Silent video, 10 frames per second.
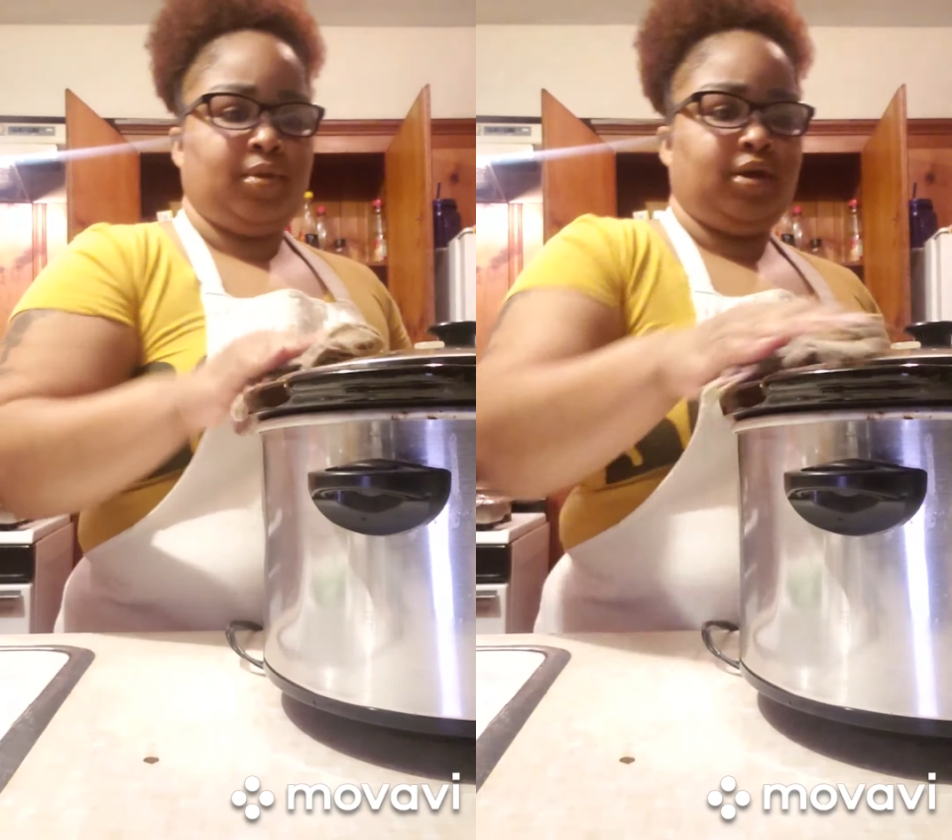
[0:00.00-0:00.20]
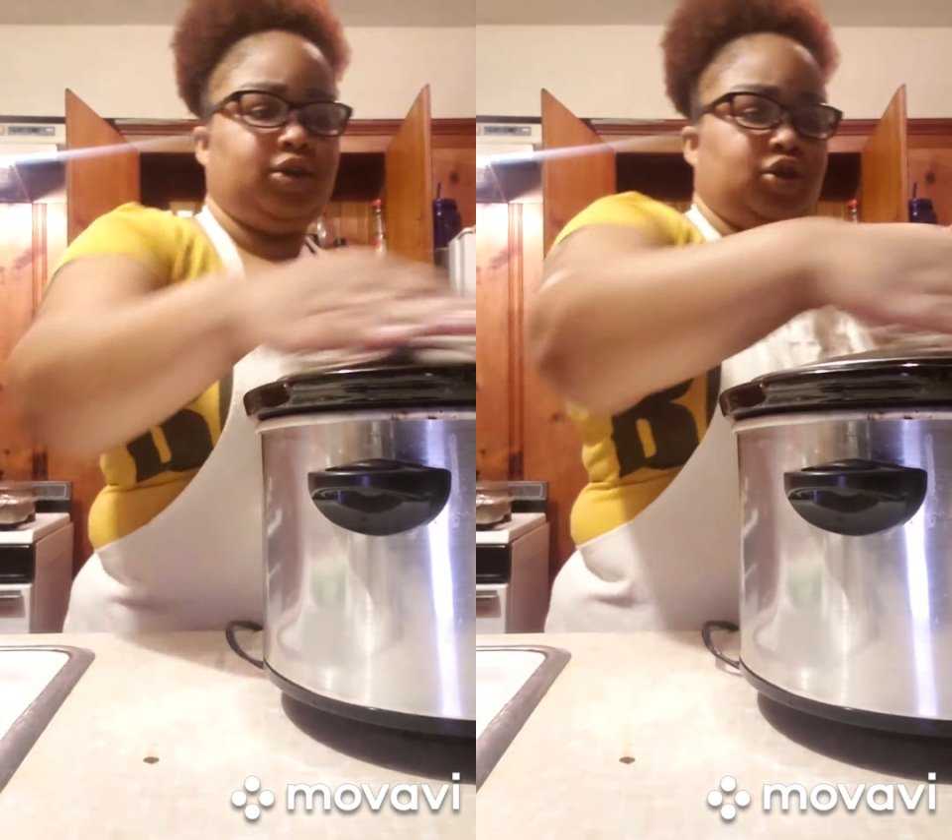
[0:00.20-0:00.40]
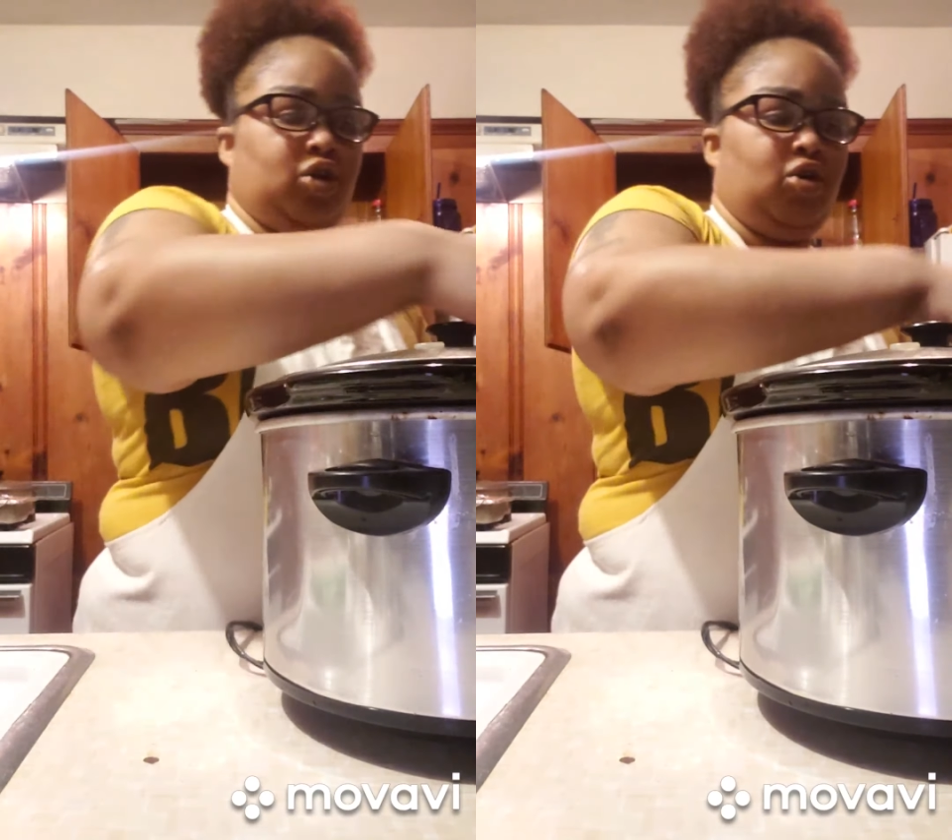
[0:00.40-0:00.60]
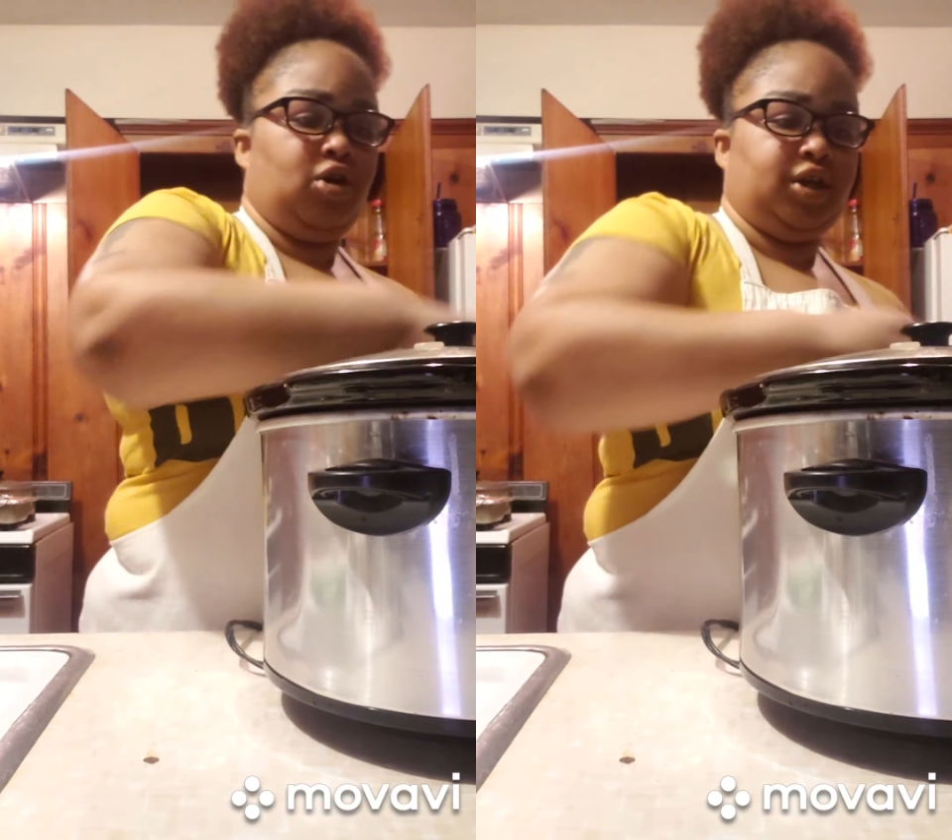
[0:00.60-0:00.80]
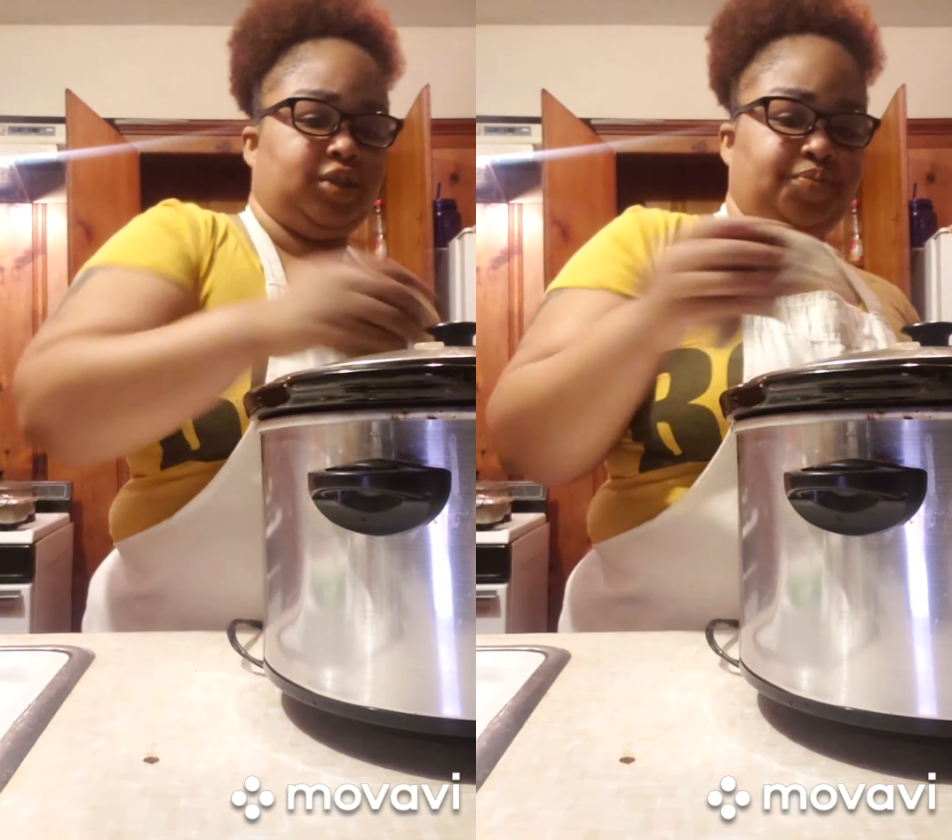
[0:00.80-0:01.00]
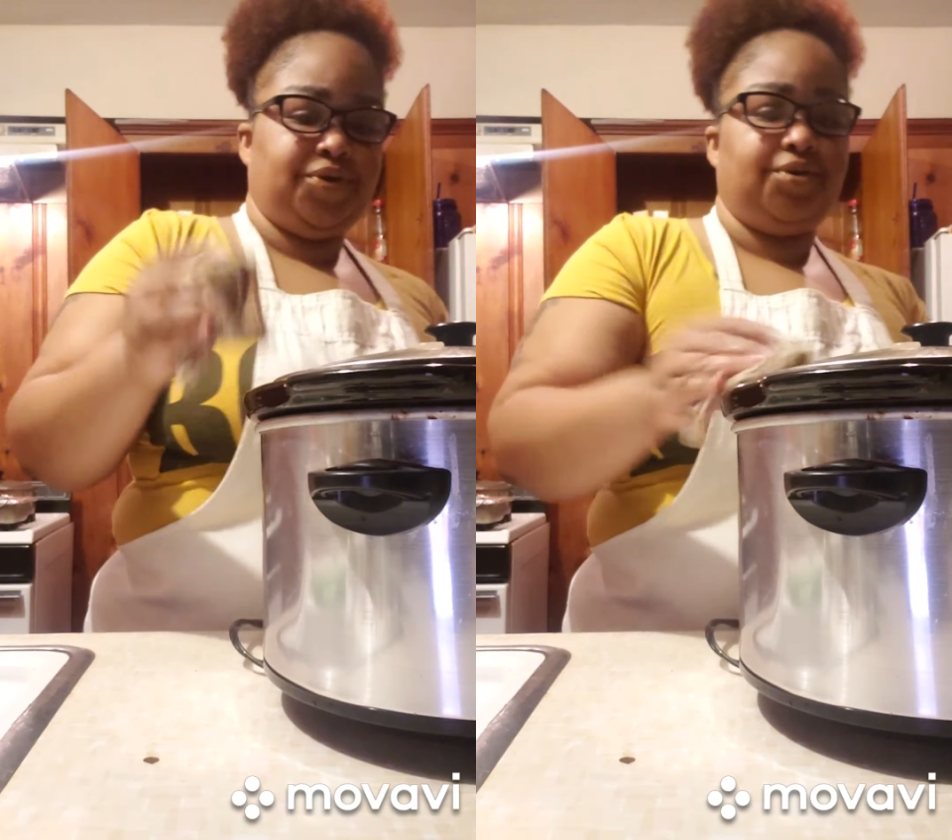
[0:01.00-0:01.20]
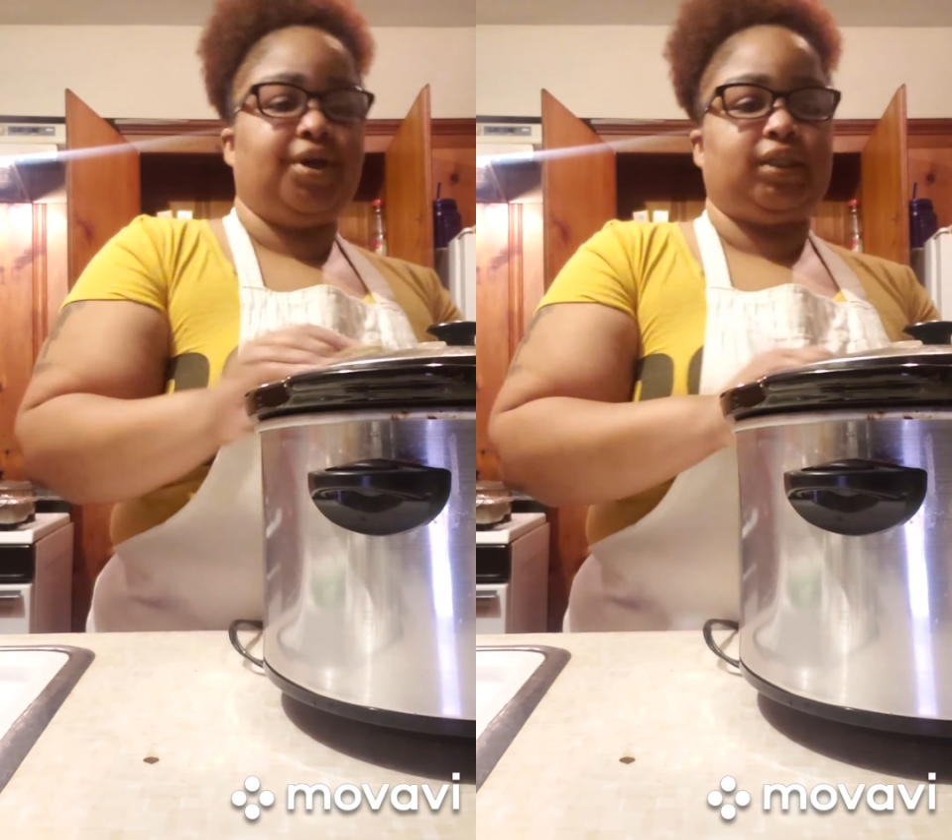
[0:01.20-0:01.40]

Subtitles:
Because your heart is pure,